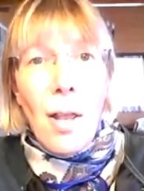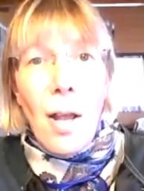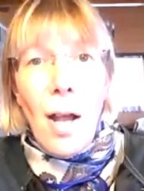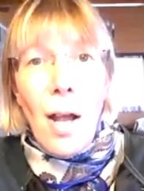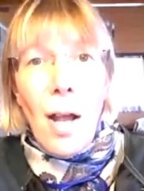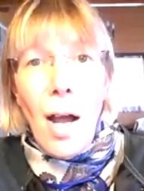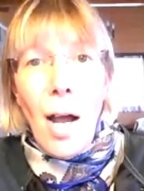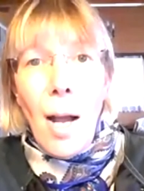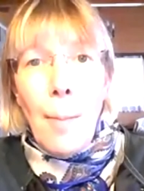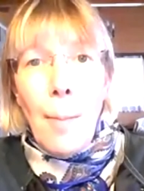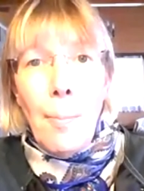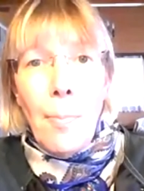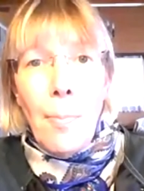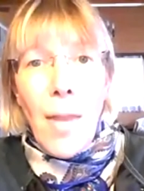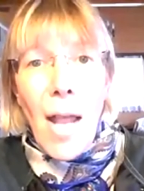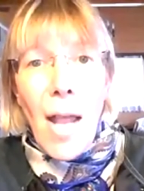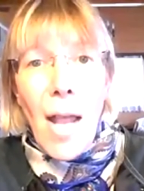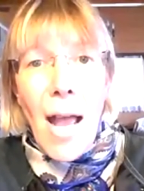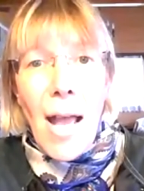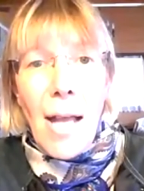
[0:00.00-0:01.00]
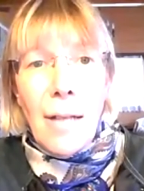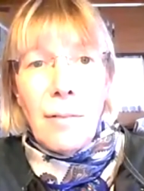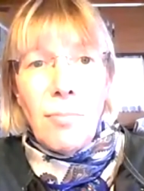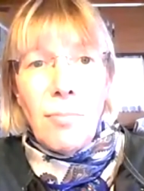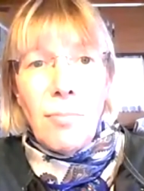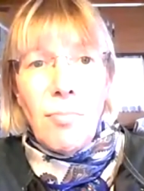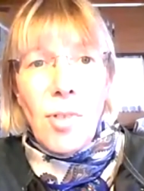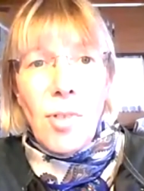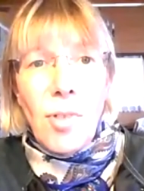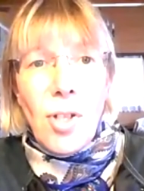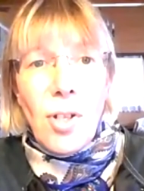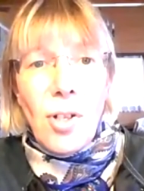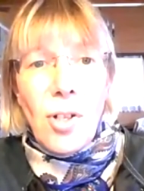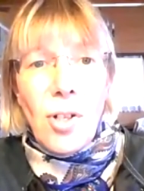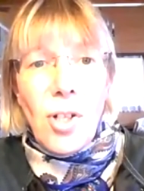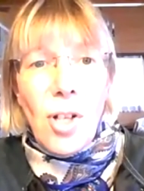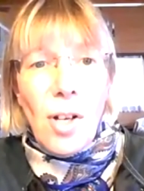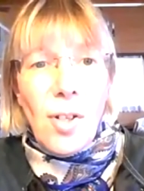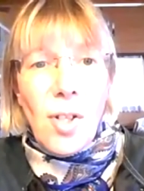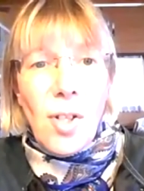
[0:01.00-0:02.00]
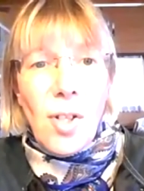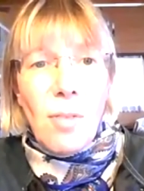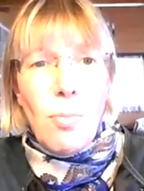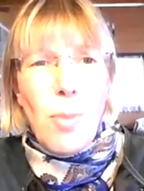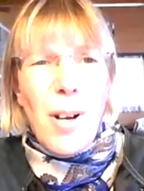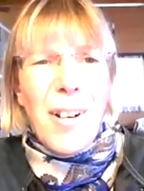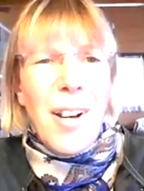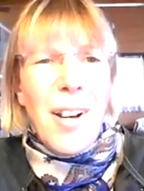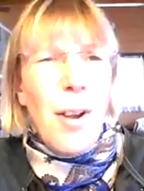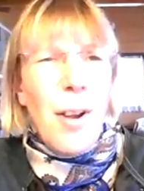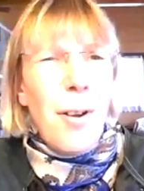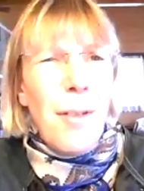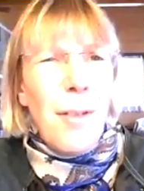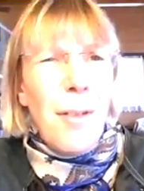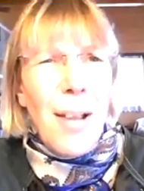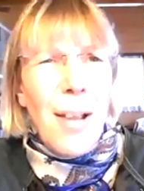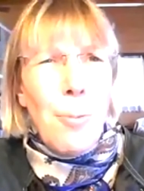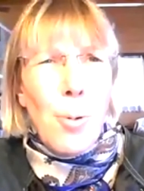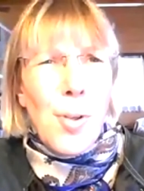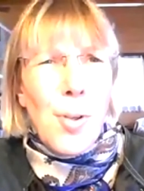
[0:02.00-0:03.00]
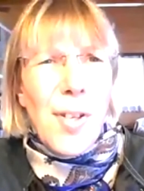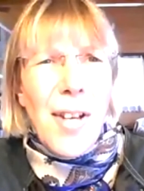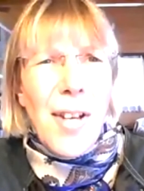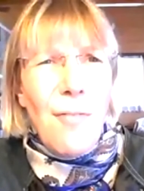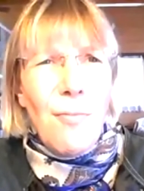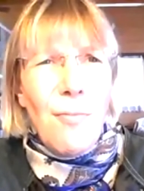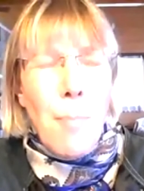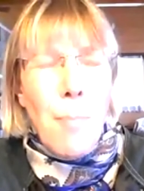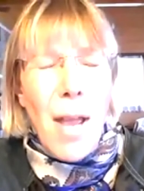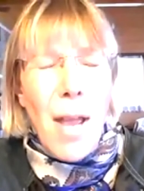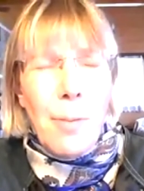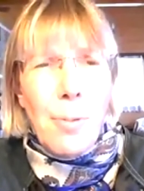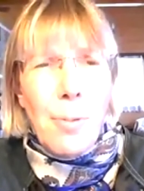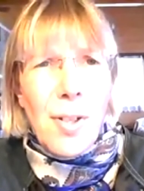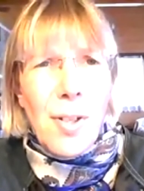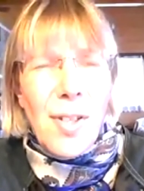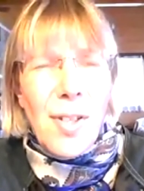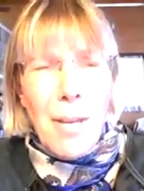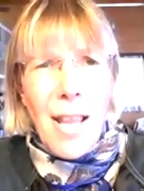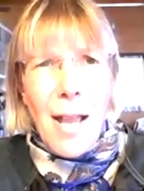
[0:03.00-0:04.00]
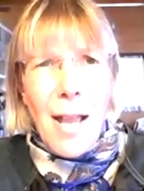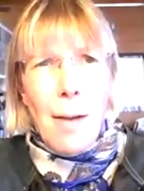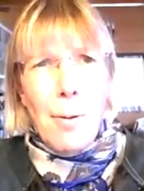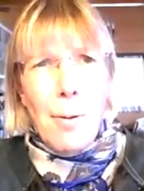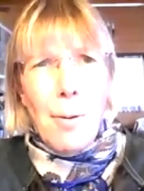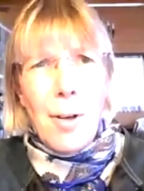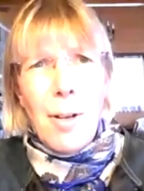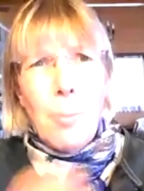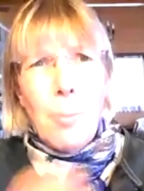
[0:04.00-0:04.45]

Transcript: um, and just, well, no, in fact, it wasn't even made with semi-carbonic.